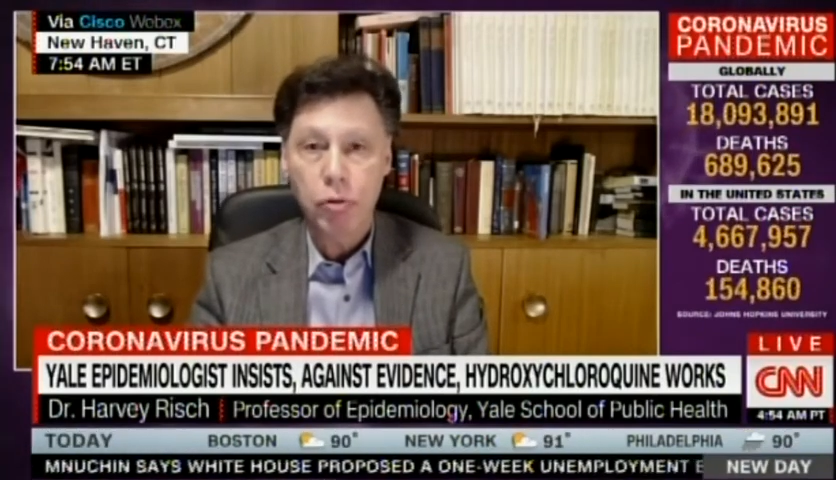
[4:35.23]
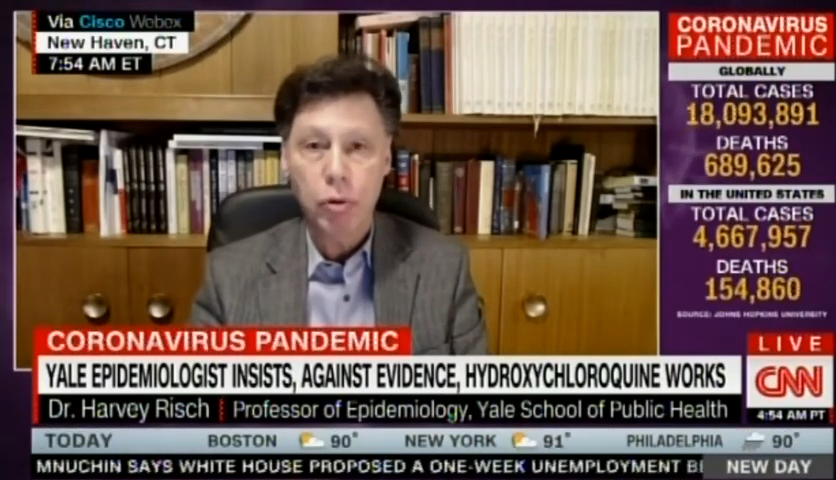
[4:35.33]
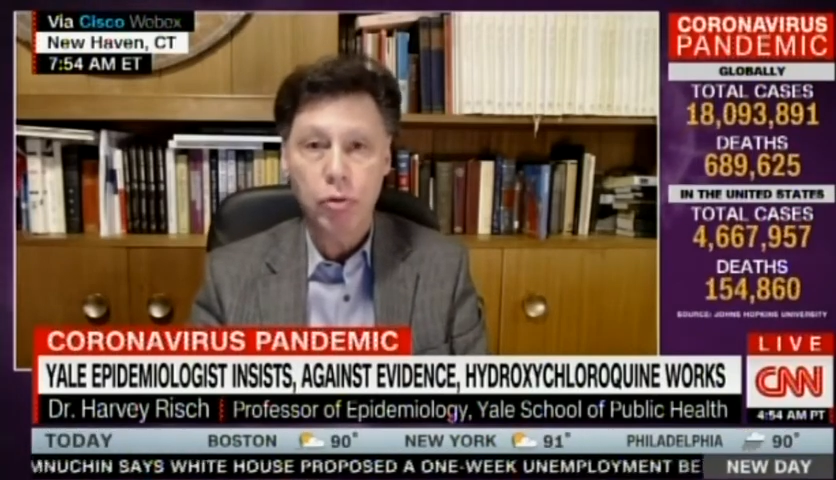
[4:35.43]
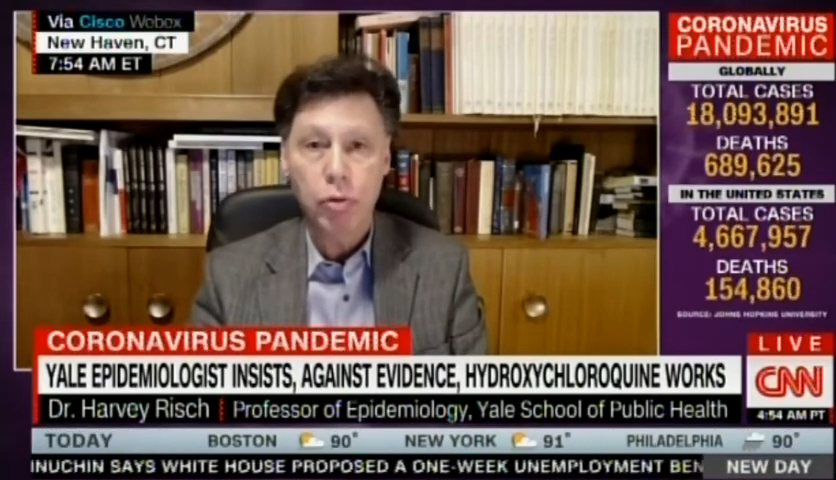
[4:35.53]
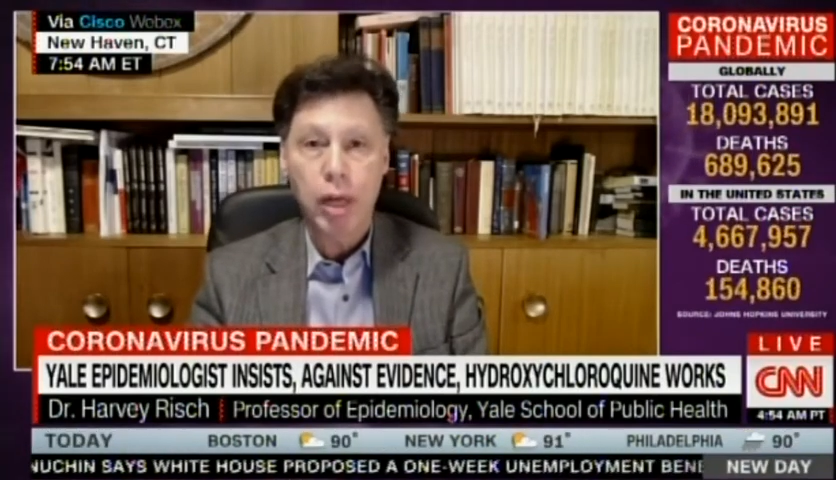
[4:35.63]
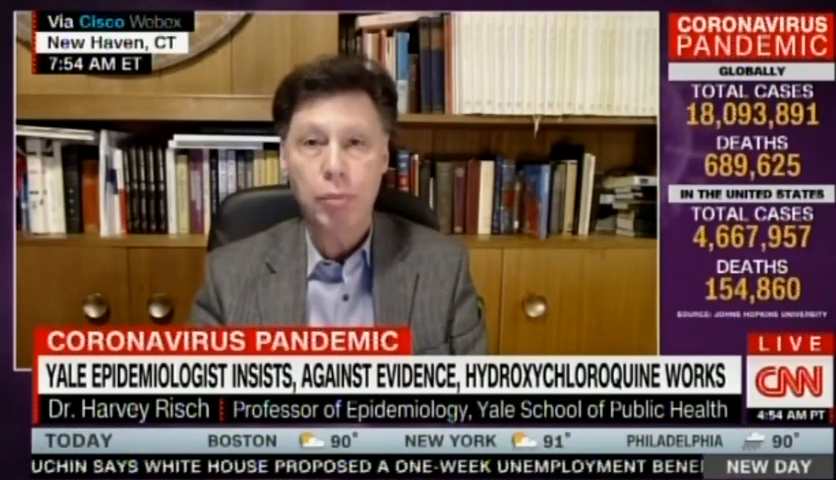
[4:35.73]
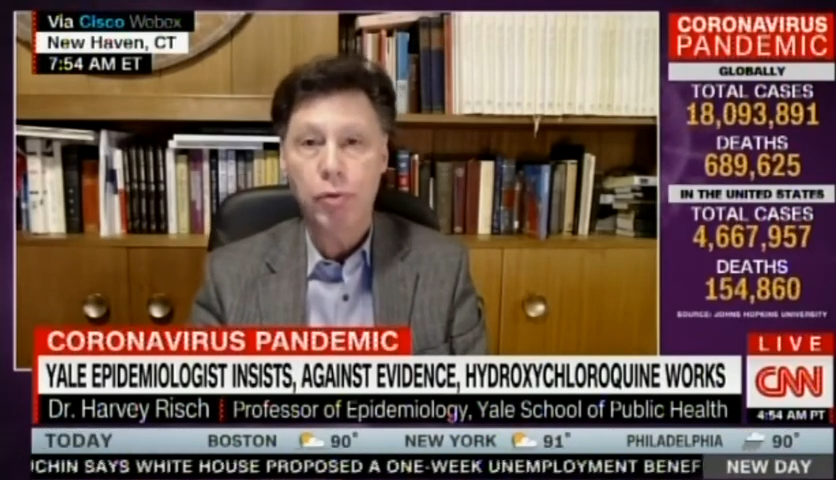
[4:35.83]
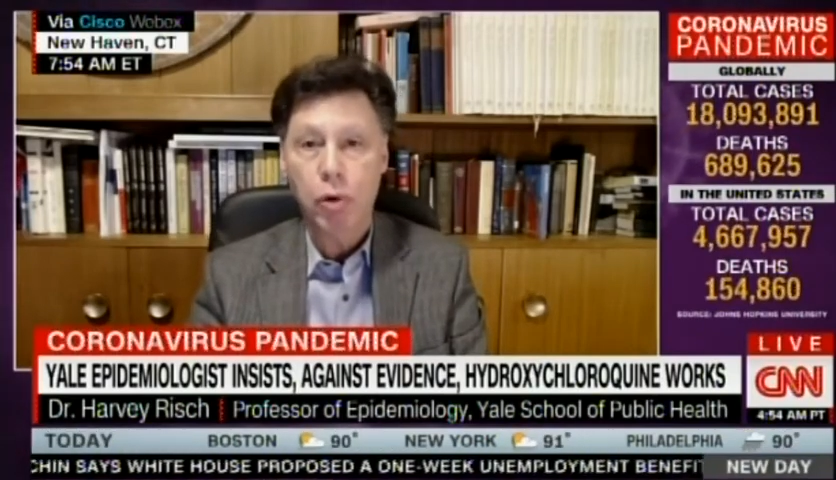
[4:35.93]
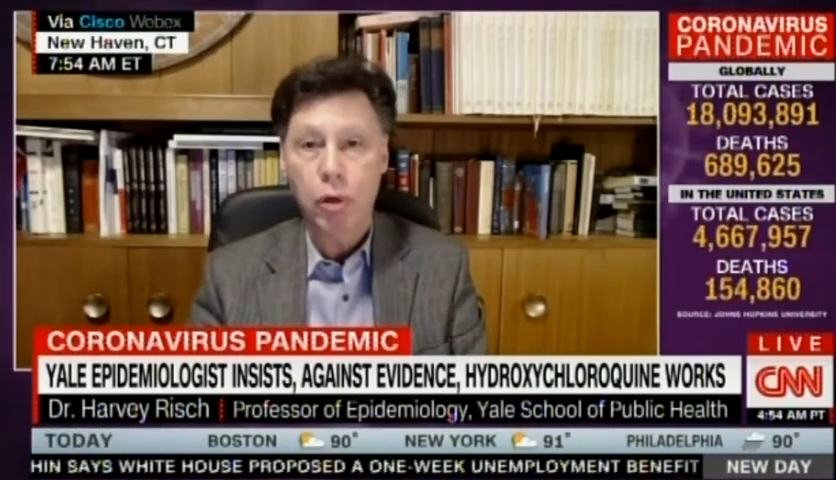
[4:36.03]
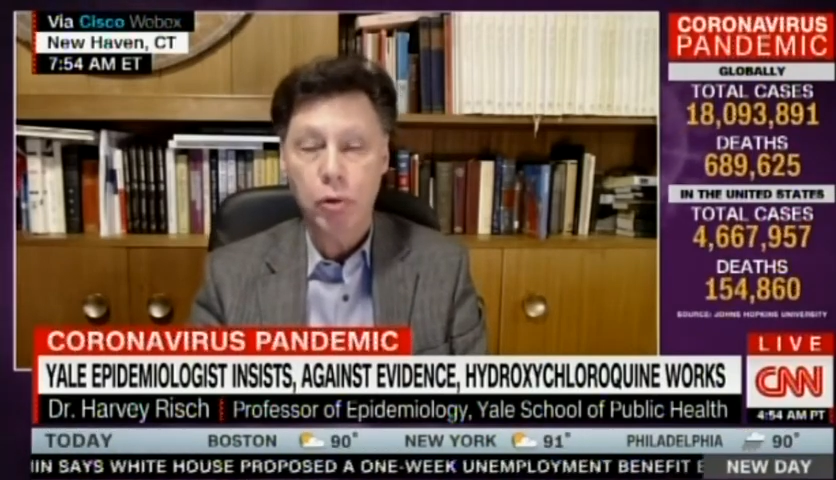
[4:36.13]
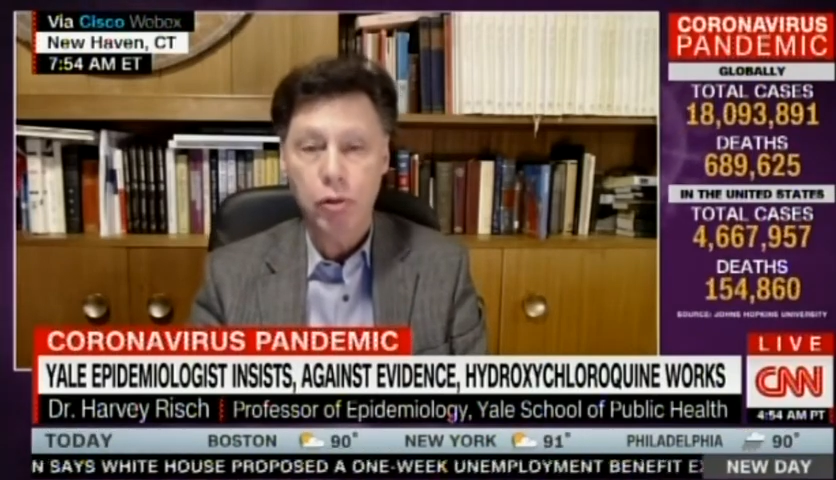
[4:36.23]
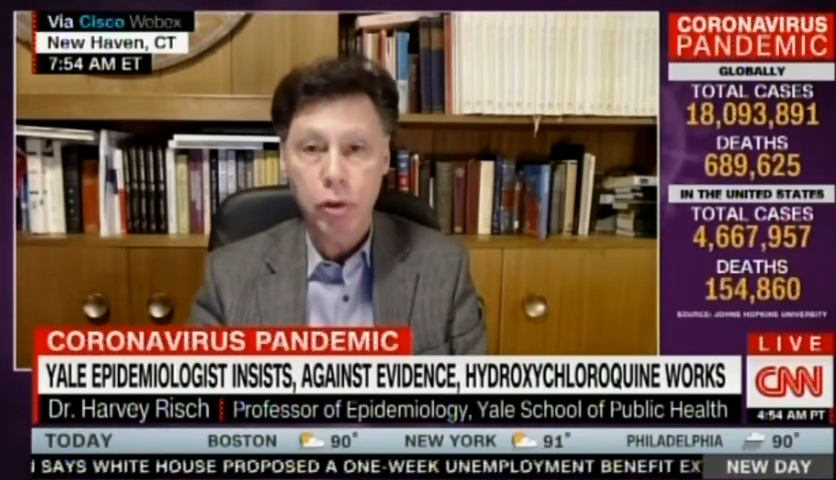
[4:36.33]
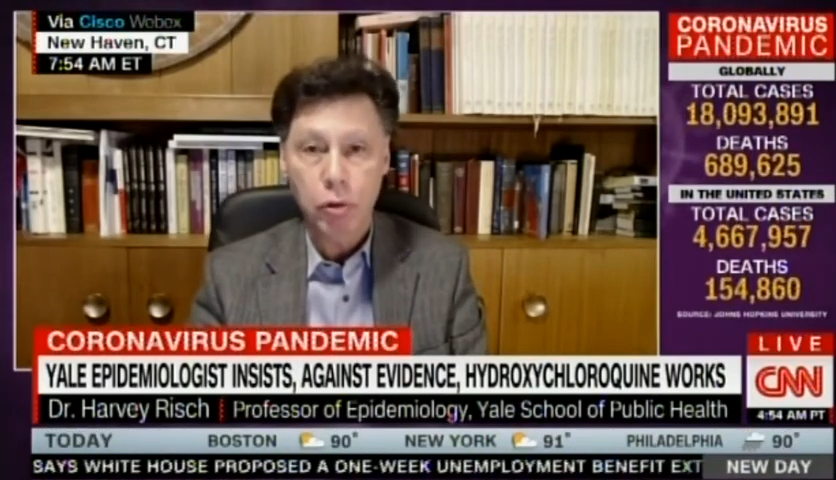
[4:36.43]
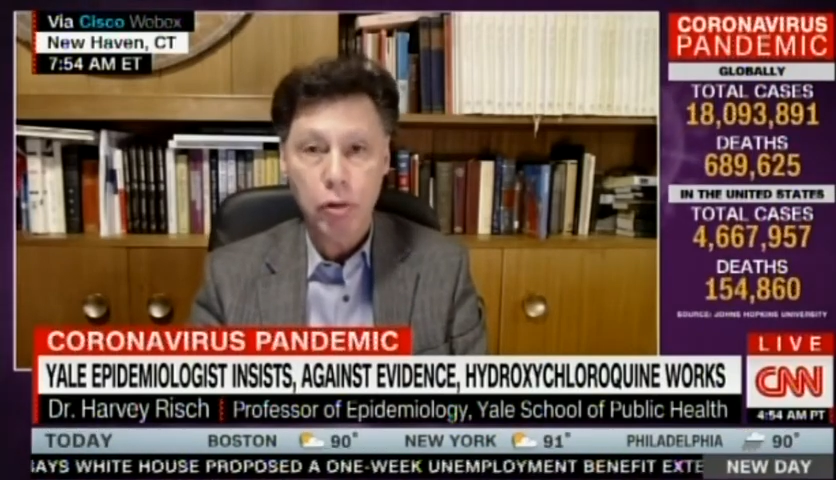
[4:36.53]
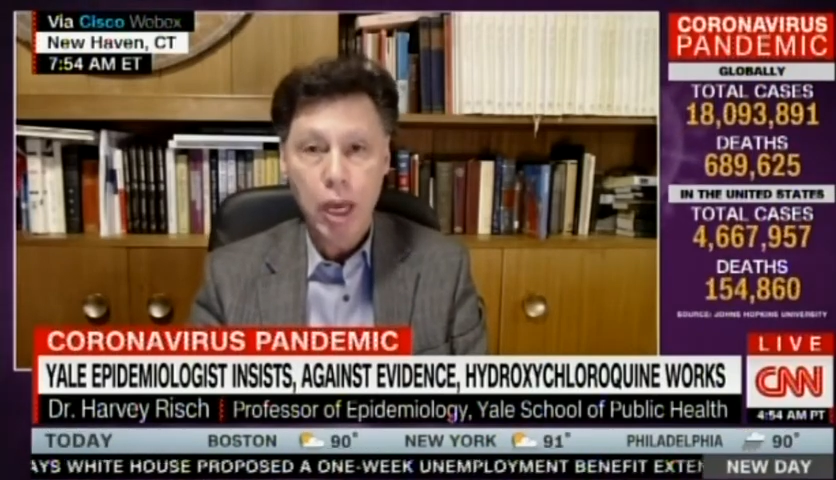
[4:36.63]
controlled trial before it
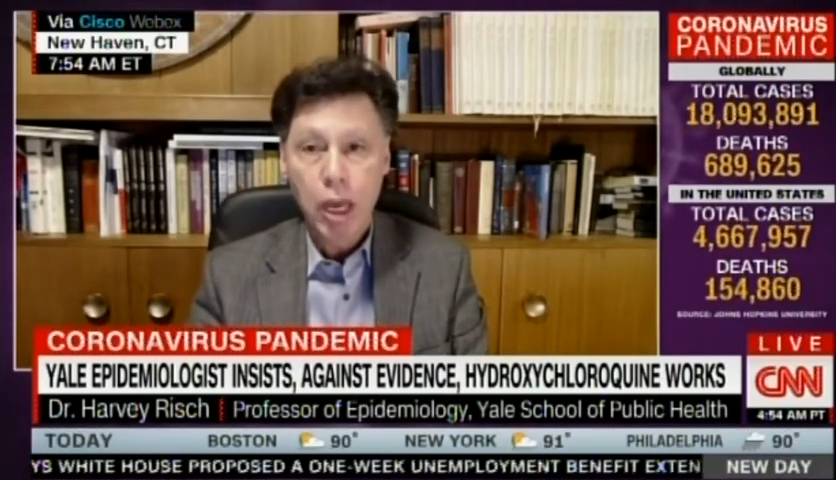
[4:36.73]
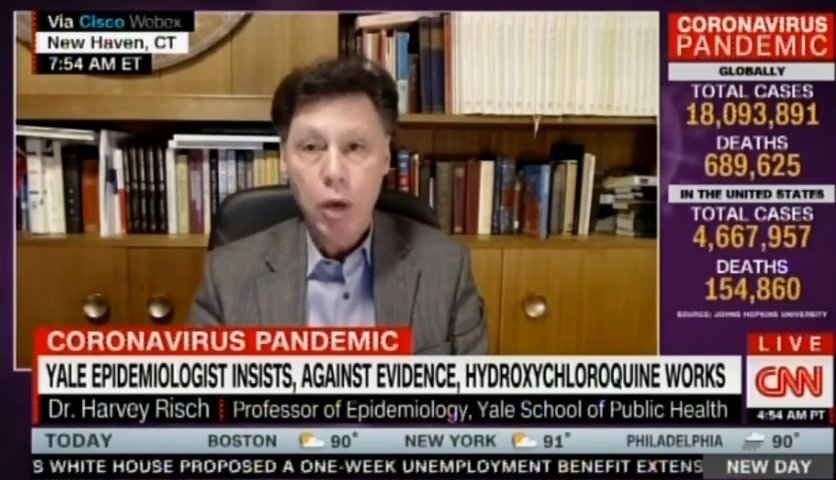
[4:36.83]
was used.